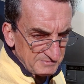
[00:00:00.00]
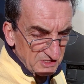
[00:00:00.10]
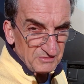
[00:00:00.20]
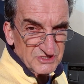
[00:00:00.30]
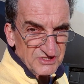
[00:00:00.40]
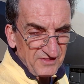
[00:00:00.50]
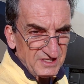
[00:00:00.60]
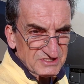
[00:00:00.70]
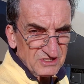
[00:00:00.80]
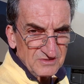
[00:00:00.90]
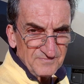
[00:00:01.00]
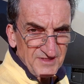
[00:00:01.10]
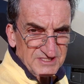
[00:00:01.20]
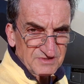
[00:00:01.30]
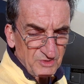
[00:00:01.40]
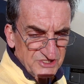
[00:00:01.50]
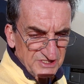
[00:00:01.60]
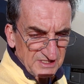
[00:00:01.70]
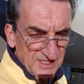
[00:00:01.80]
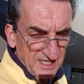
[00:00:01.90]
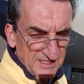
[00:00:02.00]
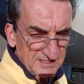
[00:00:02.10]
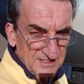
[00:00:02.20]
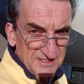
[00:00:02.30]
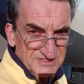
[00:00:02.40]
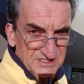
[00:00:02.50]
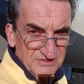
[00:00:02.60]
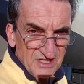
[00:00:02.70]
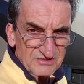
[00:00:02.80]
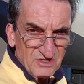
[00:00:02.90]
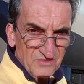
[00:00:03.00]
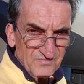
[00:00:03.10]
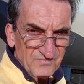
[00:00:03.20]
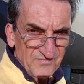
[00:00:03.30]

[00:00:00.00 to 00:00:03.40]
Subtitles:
me know what you think. So thanks for watching, and see you down the road.